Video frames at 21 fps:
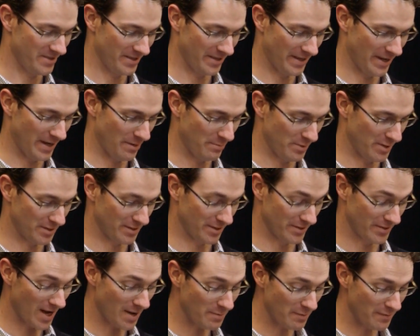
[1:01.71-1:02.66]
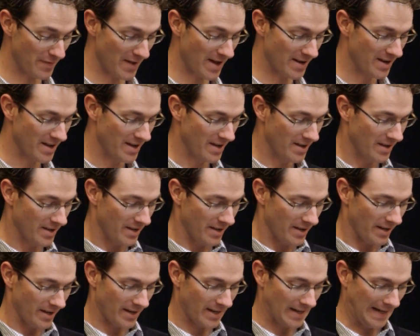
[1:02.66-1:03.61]
campus. On top of that,
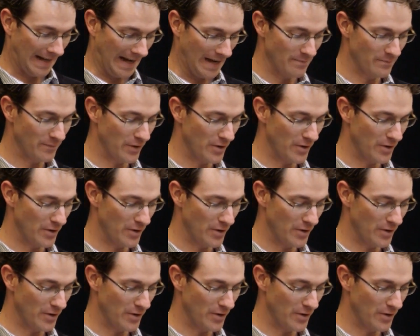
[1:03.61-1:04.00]
I'm